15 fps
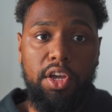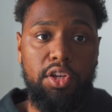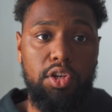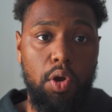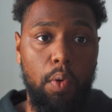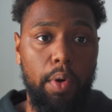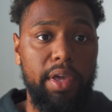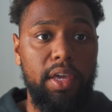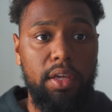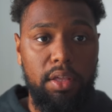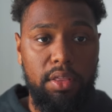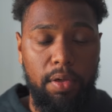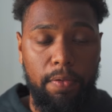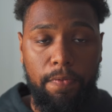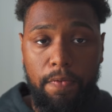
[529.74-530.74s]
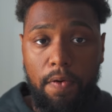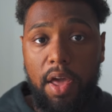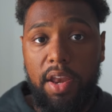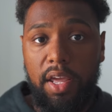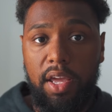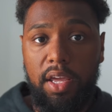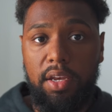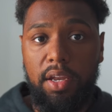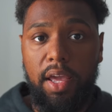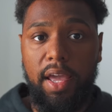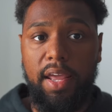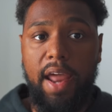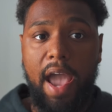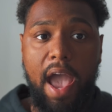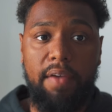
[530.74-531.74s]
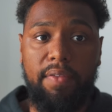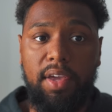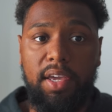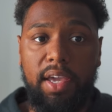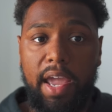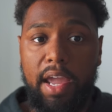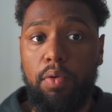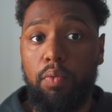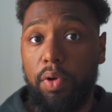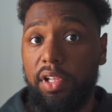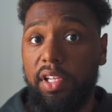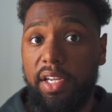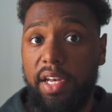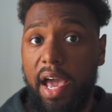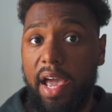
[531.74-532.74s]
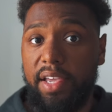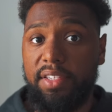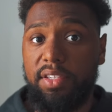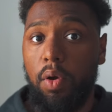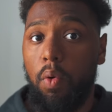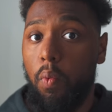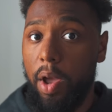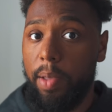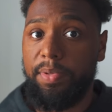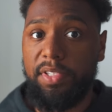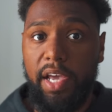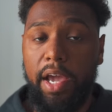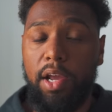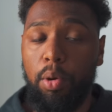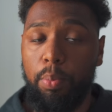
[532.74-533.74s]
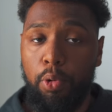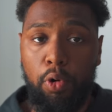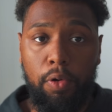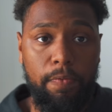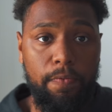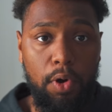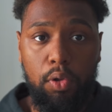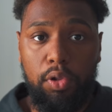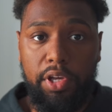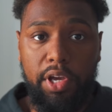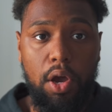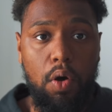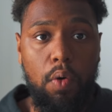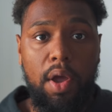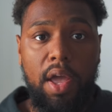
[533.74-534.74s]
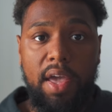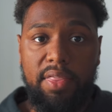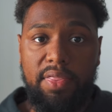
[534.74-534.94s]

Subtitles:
Knowing the front-end and having a really nice website or portfolio